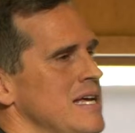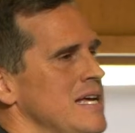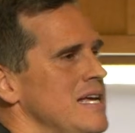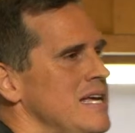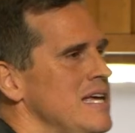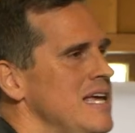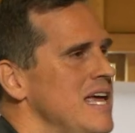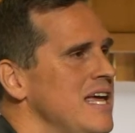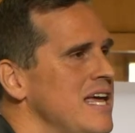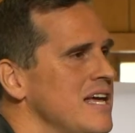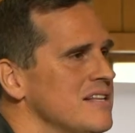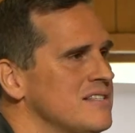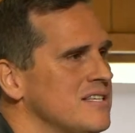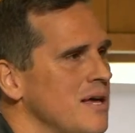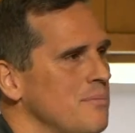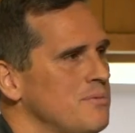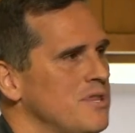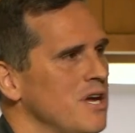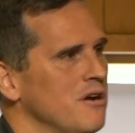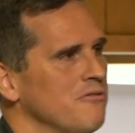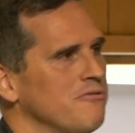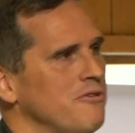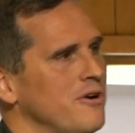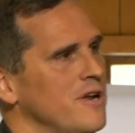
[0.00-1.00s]
He gets up there
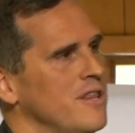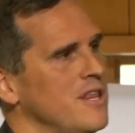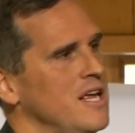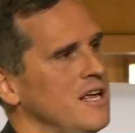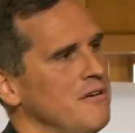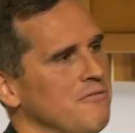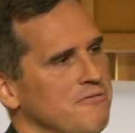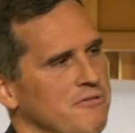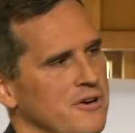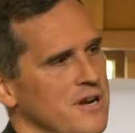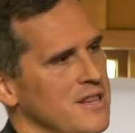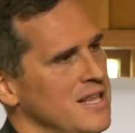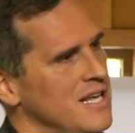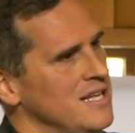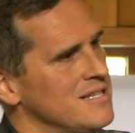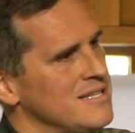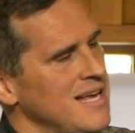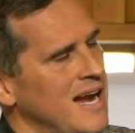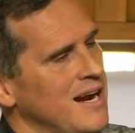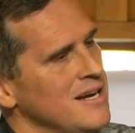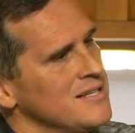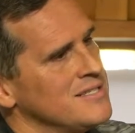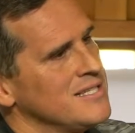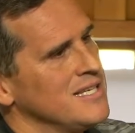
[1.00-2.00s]
in front of the
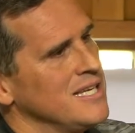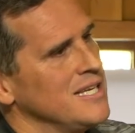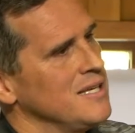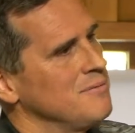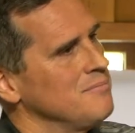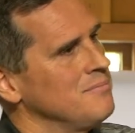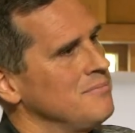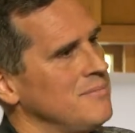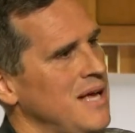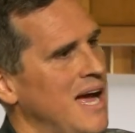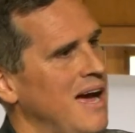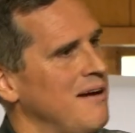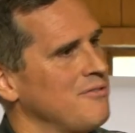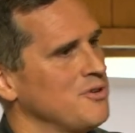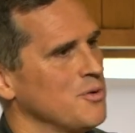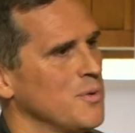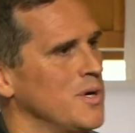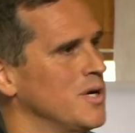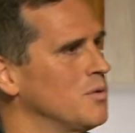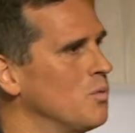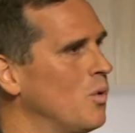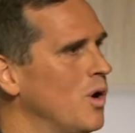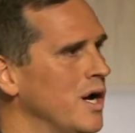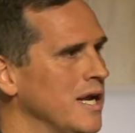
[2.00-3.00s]
entire team after we
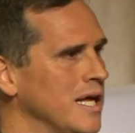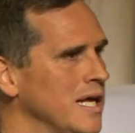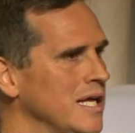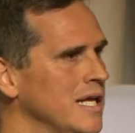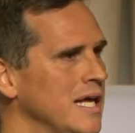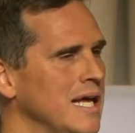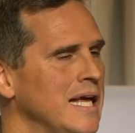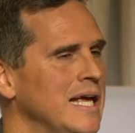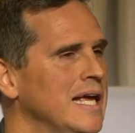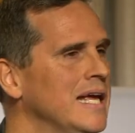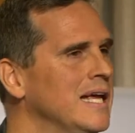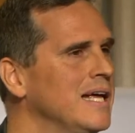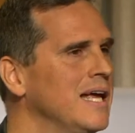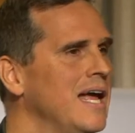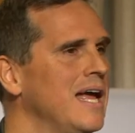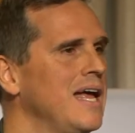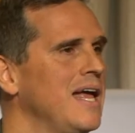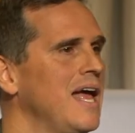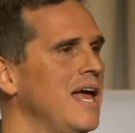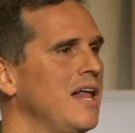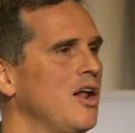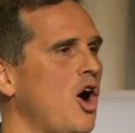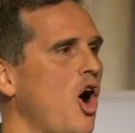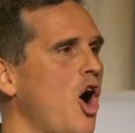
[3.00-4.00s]
had won it,
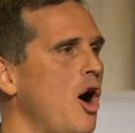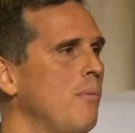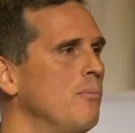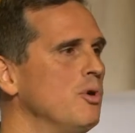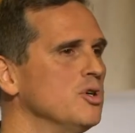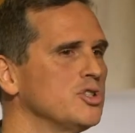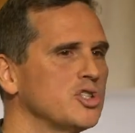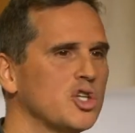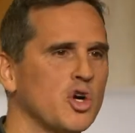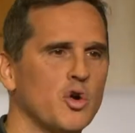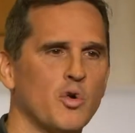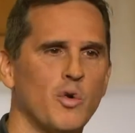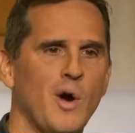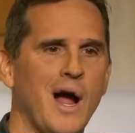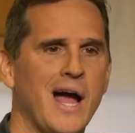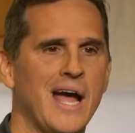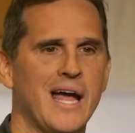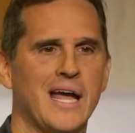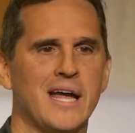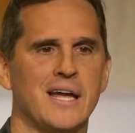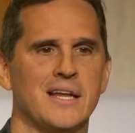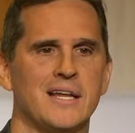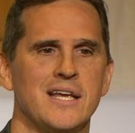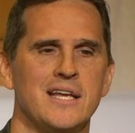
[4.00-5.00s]
and almost
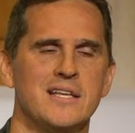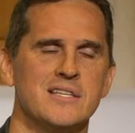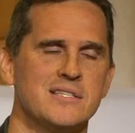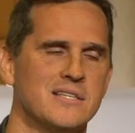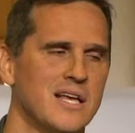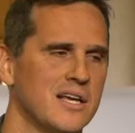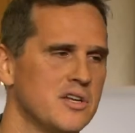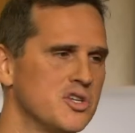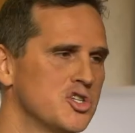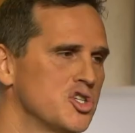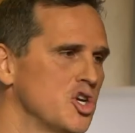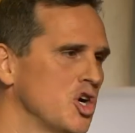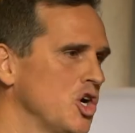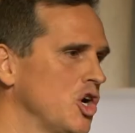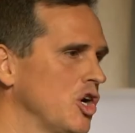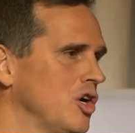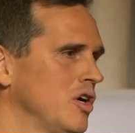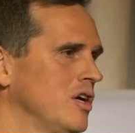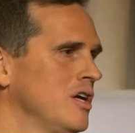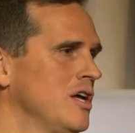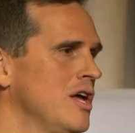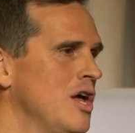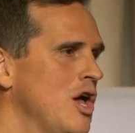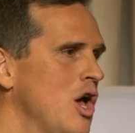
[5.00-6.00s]
crying, he says, sure,
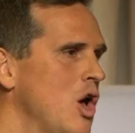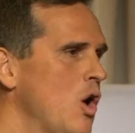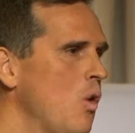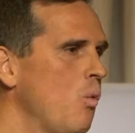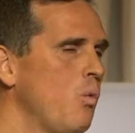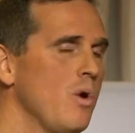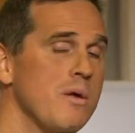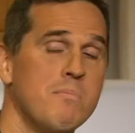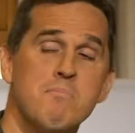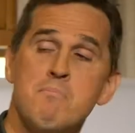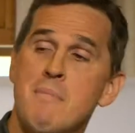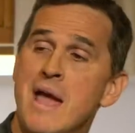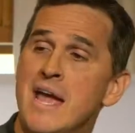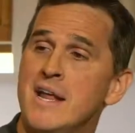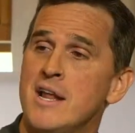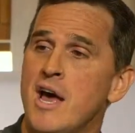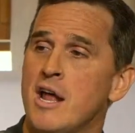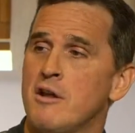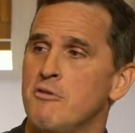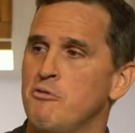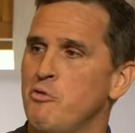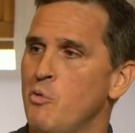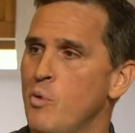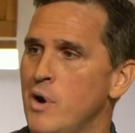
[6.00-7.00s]
we may not
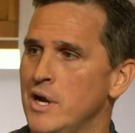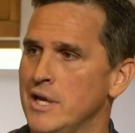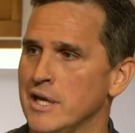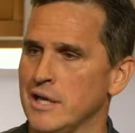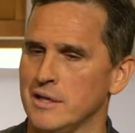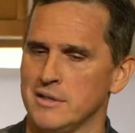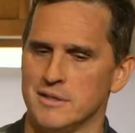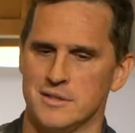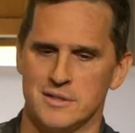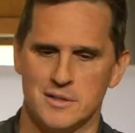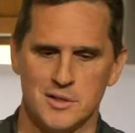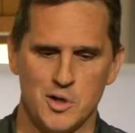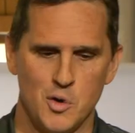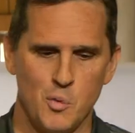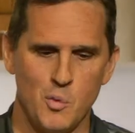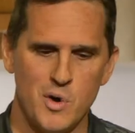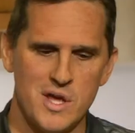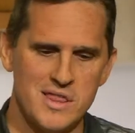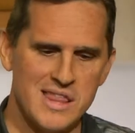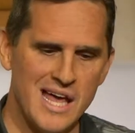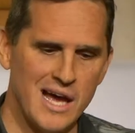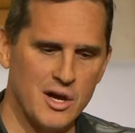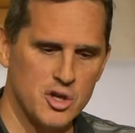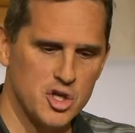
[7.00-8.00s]
have won it
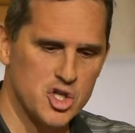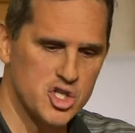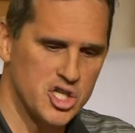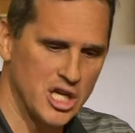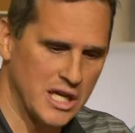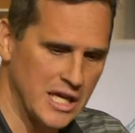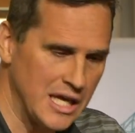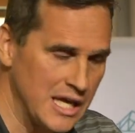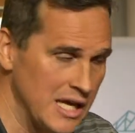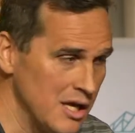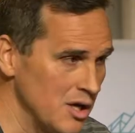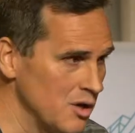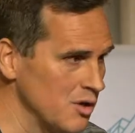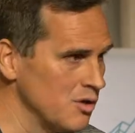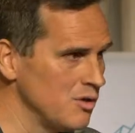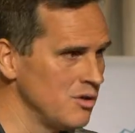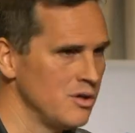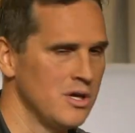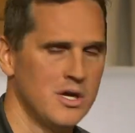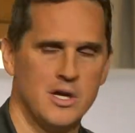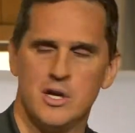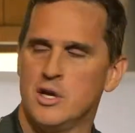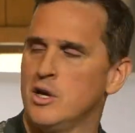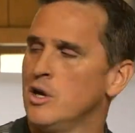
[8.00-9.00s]
without Shaquille
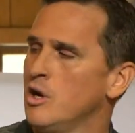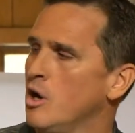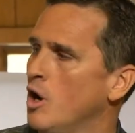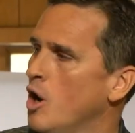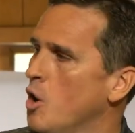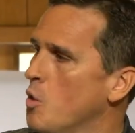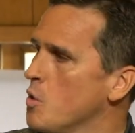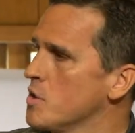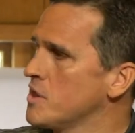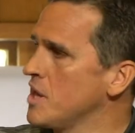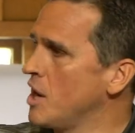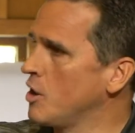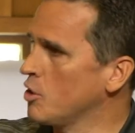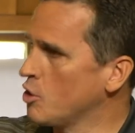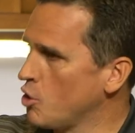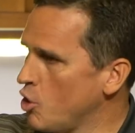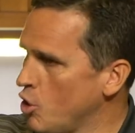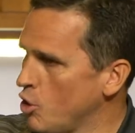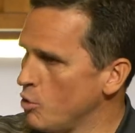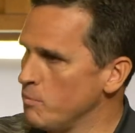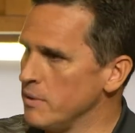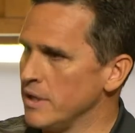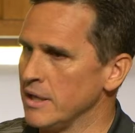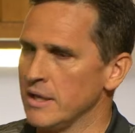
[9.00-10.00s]
or without
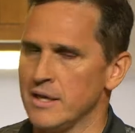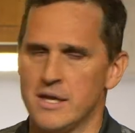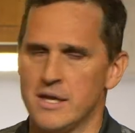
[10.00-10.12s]
Kobe,